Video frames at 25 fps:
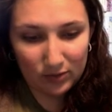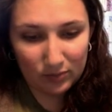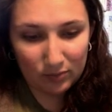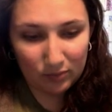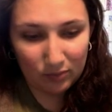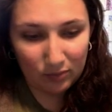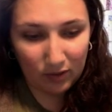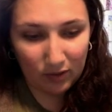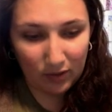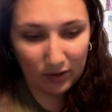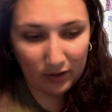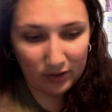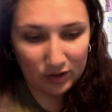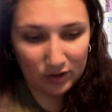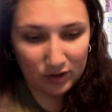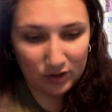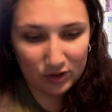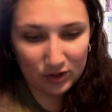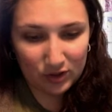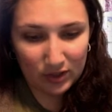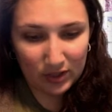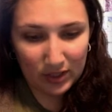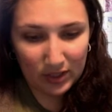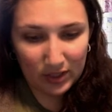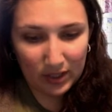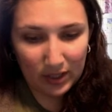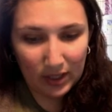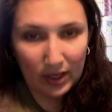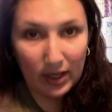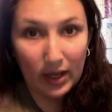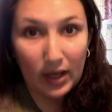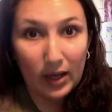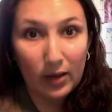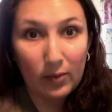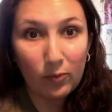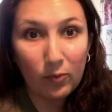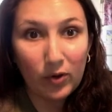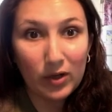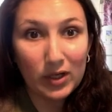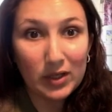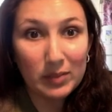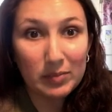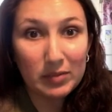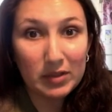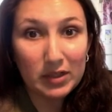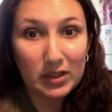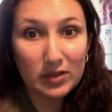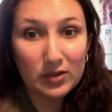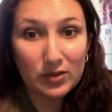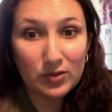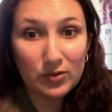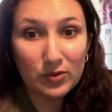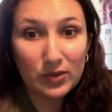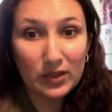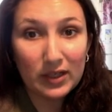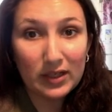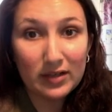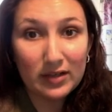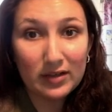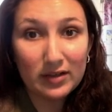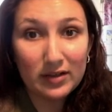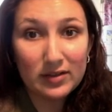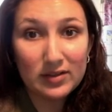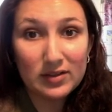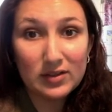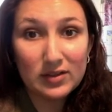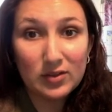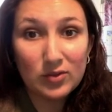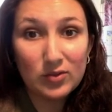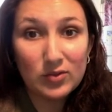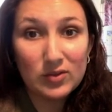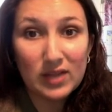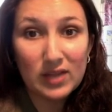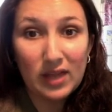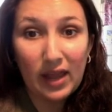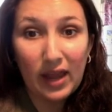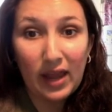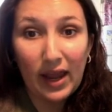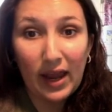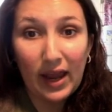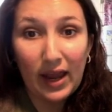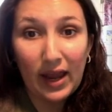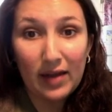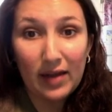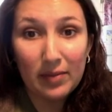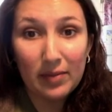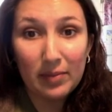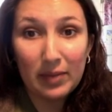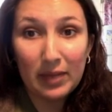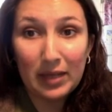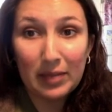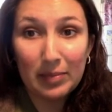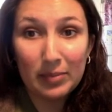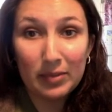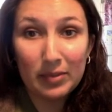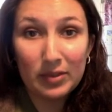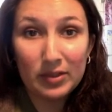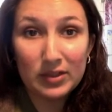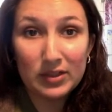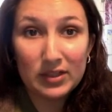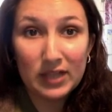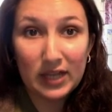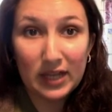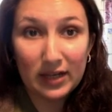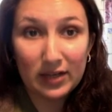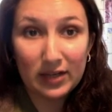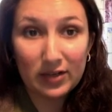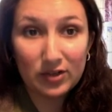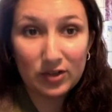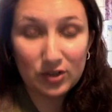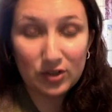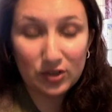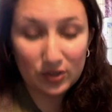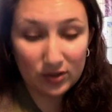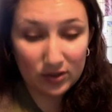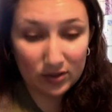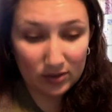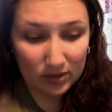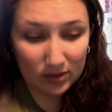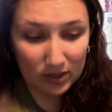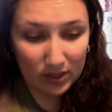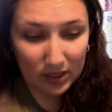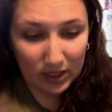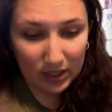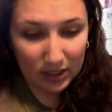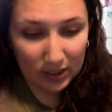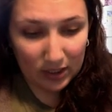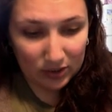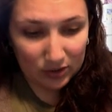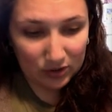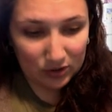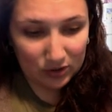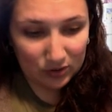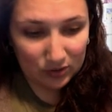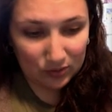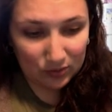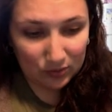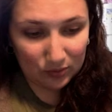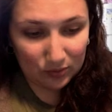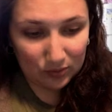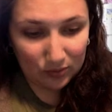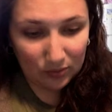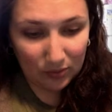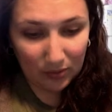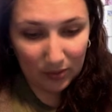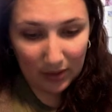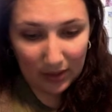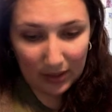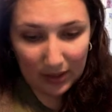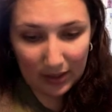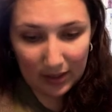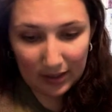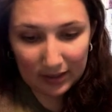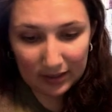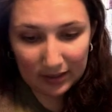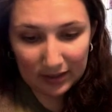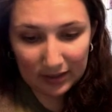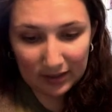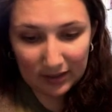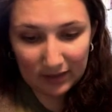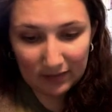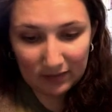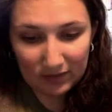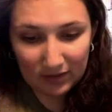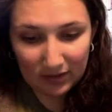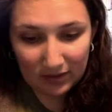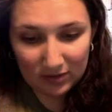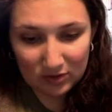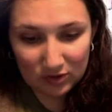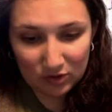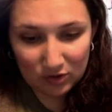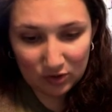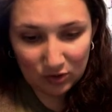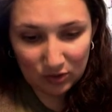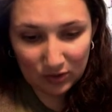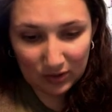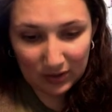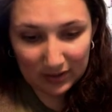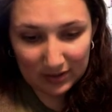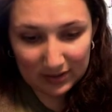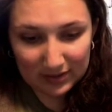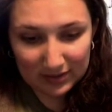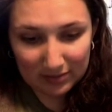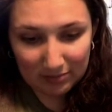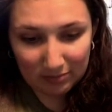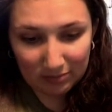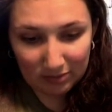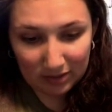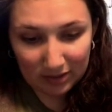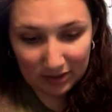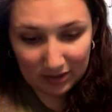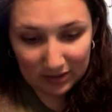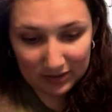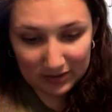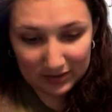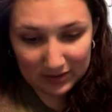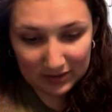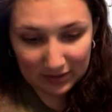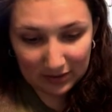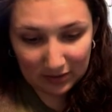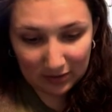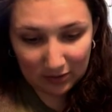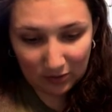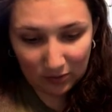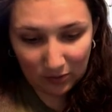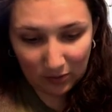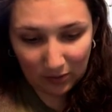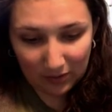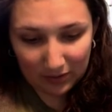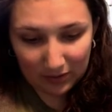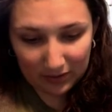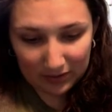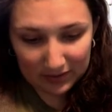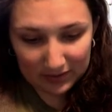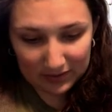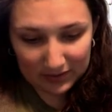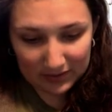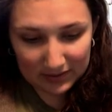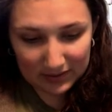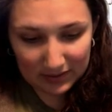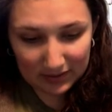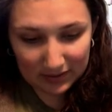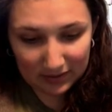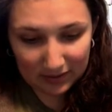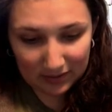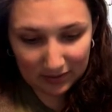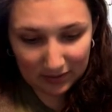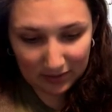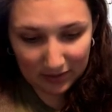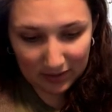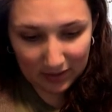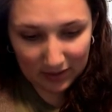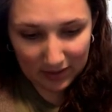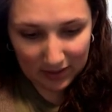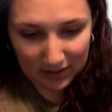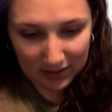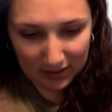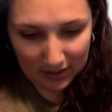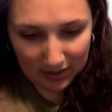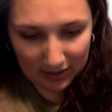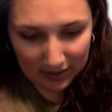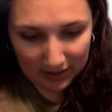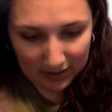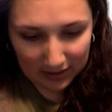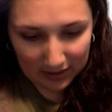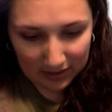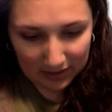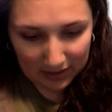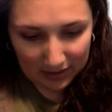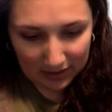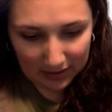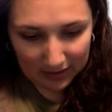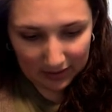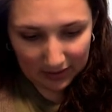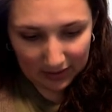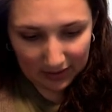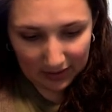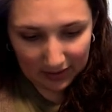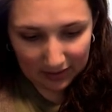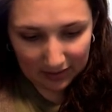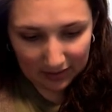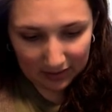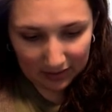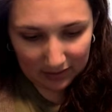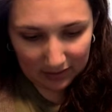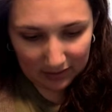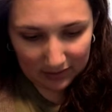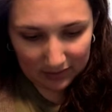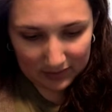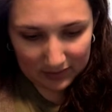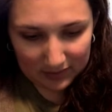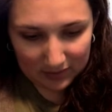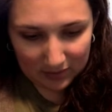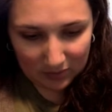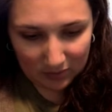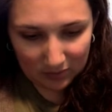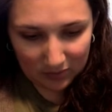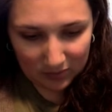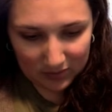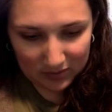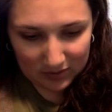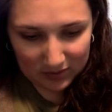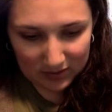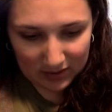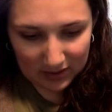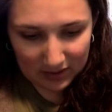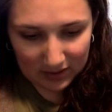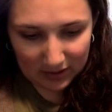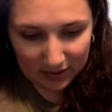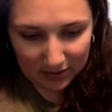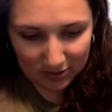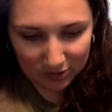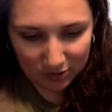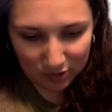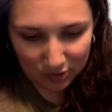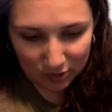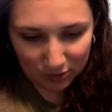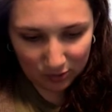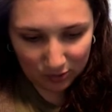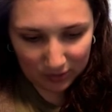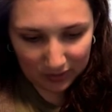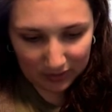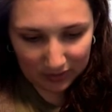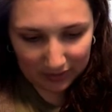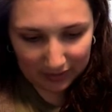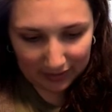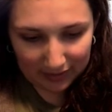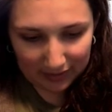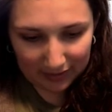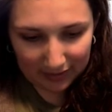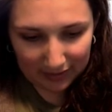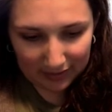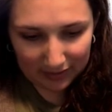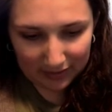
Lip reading: brush. And what I'm going to do here is use the Add Paper texture to give this tree some realistic qualities here. And that nice, almost tree-like